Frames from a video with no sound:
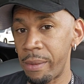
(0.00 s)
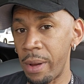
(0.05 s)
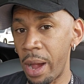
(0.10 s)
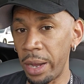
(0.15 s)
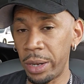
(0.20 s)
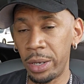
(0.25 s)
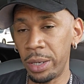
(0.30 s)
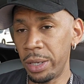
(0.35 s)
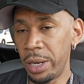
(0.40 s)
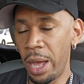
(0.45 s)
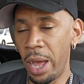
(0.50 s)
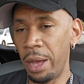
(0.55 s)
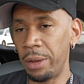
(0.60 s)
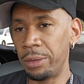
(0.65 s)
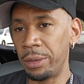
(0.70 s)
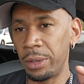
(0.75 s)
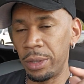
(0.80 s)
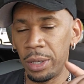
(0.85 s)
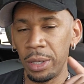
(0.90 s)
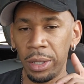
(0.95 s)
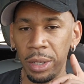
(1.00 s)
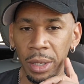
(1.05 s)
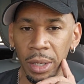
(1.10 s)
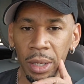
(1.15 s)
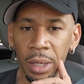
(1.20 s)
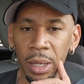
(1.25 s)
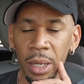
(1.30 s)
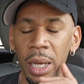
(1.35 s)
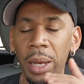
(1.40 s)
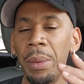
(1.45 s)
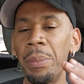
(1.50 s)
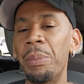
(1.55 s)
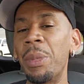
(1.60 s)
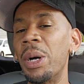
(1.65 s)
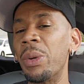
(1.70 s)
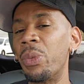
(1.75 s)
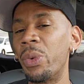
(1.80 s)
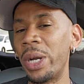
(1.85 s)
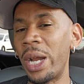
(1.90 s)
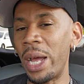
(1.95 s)
I could have.
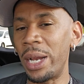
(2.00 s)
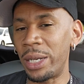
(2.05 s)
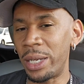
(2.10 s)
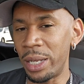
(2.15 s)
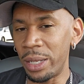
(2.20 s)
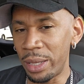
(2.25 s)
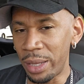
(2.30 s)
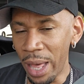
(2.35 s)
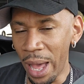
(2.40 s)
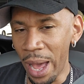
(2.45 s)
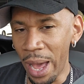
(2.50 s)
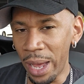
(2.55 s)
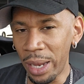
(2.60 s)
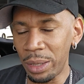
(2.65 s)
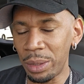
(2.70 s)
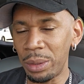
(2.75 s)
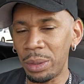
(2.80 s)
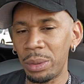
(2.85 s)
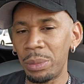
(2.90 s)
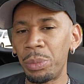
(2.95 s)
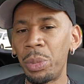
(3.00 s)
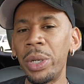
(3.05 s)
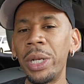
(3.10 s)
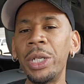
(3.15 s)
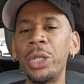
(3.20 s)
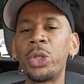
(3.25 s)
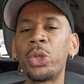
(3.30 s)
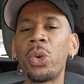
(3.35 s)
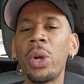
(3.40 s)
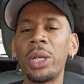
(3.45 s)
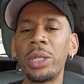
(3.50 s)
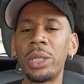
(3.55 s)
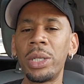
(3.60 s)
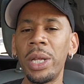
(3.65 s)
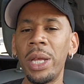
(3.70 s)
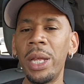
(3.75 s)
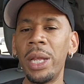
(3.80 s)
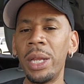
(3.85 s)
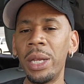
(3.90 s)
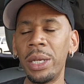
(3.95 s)
But when I did that, putting trust
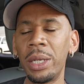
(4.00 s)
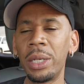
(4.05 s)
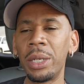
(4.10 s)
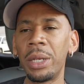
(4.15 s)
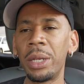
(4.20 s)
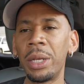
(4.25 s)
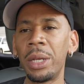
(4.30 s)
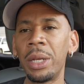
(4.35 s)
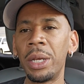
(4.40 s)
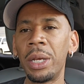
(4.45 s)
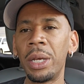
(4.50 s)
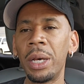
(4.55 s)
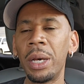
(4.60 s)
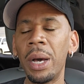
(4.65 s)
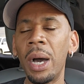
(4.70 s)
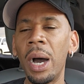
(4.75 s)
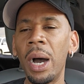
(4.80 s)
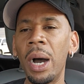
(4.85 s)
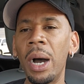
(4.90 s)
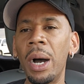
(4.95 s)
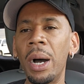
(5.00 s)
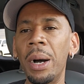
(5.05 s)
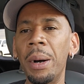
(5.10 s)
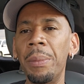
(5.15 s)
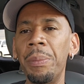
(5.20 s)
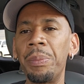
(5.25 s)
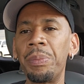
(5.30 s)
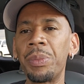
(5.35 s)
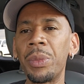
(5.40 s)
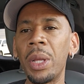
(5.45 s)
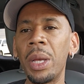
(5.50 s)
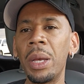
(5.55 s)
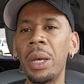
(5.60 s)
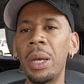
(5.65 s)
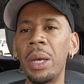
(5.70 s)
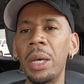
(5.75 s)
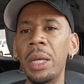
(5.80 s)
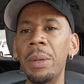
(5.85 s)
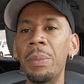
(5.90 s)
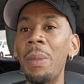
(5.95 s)
in
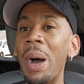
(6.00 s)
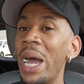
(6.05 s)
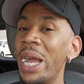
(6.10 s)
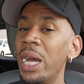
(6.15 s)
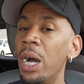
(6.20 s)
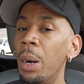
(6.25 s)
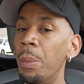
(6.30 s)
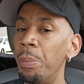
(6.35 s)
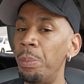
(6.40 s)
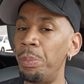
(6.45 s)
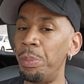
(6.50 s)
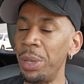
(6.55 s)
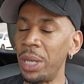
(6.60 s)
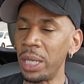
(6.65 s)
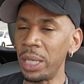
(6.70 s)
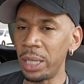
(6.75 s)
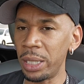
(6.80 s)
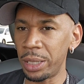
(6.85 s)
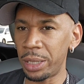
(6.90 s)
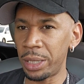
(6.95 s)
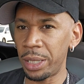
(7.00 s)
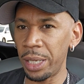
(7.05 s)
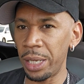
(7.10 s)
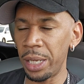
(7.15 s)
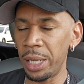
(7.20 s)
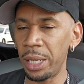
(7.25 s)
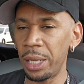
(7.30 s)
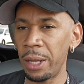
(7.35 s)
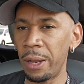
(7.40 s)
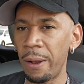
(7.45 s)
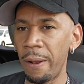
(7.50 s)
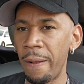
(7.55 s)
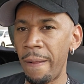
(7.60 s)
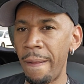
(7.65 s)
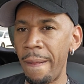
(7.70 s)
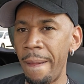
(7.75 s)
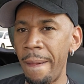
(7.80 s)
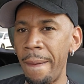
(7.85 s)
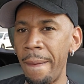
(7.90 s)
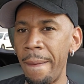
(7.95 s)
my ability
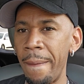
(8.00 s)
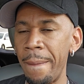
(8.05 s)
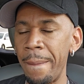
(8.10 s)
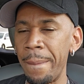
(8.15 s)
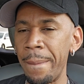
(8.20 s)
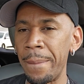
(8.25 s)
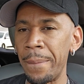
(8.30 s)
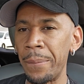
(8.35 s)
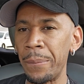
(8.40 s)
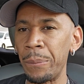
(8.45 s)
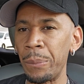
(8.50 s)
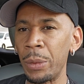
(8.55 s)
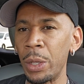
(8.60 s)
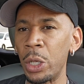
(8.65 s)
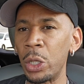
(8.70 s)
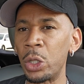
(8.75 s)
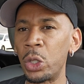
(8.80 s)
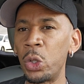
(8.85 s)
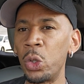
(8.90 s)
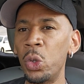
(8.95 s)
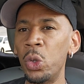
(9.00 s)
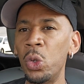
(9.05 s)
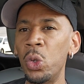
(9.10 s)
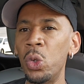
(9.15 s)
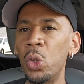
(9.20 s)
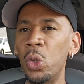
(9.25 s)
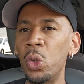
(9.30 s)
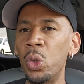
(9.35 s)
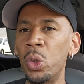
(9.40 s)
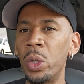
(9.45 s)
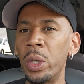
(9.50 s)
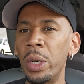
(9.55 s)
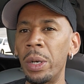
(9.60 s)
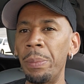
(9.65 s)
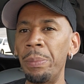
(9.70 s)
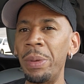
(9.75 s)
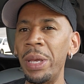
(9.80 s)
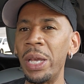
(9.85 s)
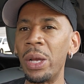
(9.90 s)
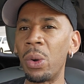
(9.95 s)
to
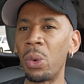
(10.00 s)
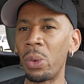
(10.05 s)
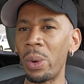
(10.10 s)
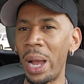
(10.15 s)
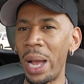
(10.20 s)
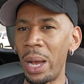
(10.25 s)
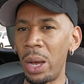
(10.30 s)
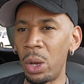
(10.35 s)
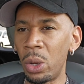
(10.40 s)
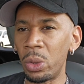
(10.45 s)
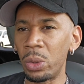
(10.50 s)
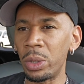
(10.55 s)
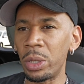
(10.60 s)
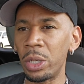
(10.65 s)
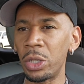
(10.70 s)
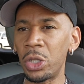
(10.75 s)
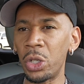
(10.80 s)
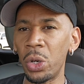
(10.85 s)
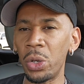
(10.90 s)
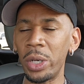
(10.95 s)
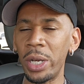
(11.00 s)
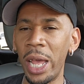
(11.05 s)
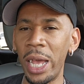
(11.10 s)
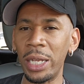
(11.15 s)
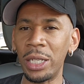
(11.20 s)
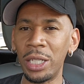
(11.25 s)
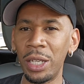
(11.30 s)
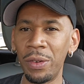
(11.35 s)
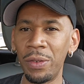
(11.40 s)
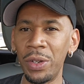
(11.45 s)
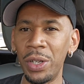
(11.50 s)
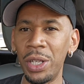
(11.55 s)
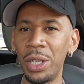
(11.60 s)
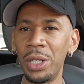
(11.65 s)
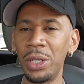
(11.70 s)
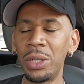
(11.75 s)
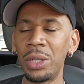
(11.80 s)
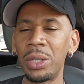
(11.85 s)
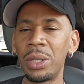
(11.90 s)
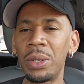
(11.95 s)
be around certain
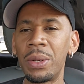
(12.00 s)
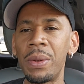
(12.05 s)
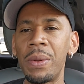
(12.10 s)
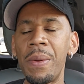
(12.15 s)
activities,